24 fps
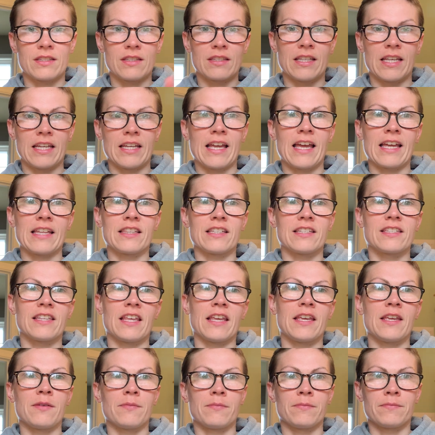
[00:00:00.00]
They had the
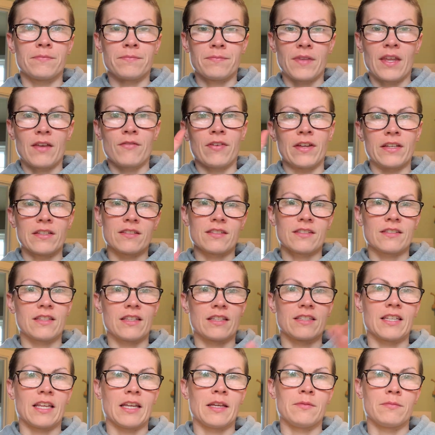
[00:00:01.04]
same events,
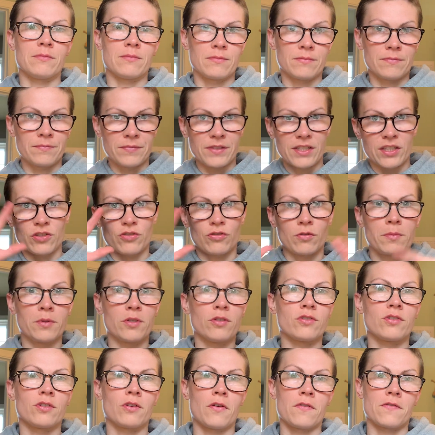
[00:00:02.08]
the same
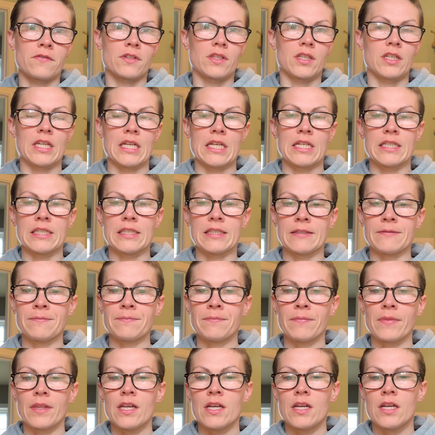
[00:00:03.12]
distribution over the days.
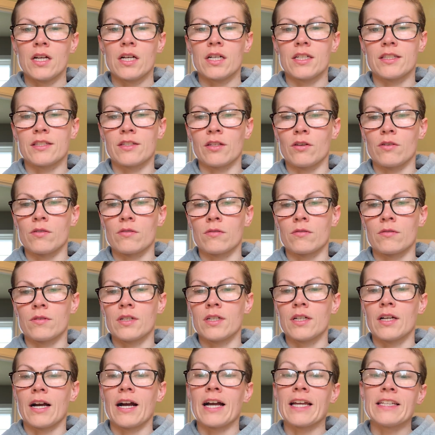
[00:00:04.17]
So
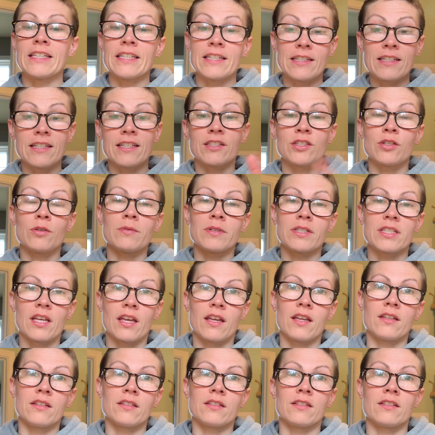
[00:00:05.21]
I did get to
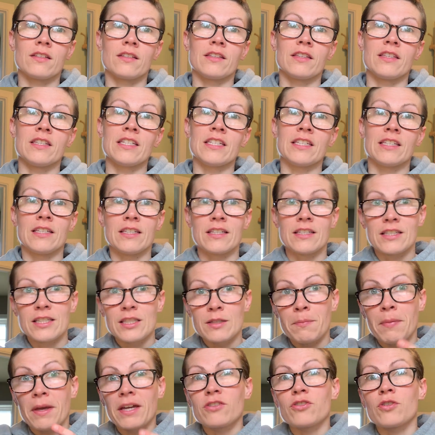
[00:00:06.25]
attend the
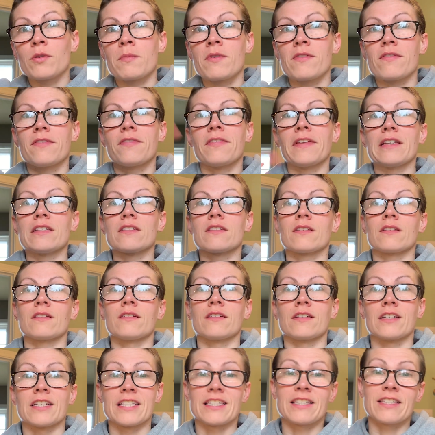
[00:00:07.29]
spectrum of events
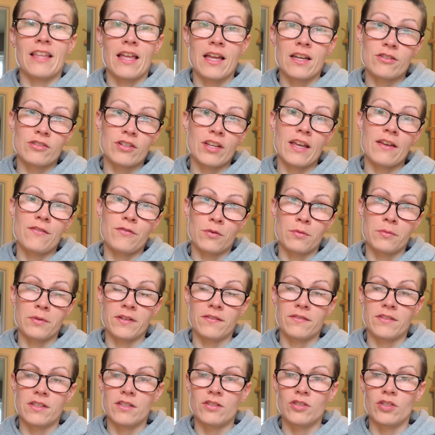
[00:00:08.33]
on a Saturday for one
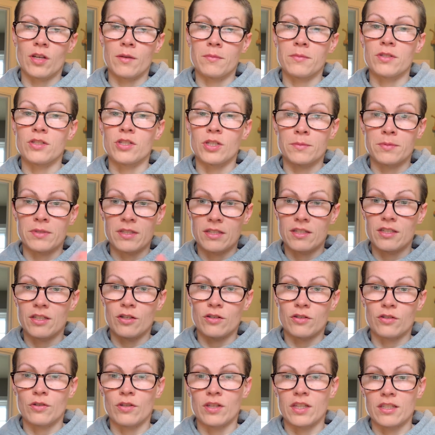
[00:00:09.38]
of these championships this
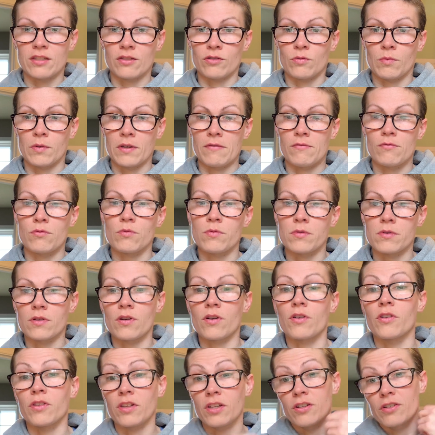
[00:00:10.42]
year, 2024,
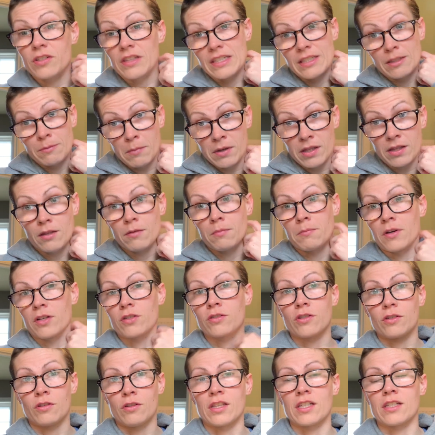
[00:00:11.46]
earlier this month,
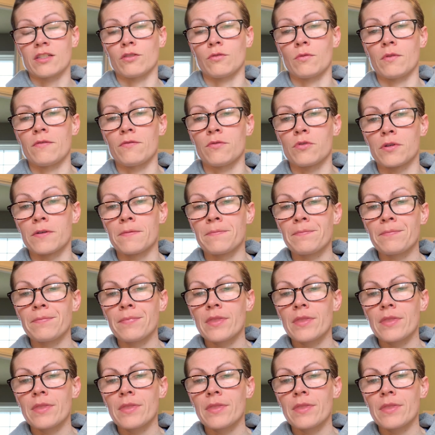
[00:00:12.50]
March 2024.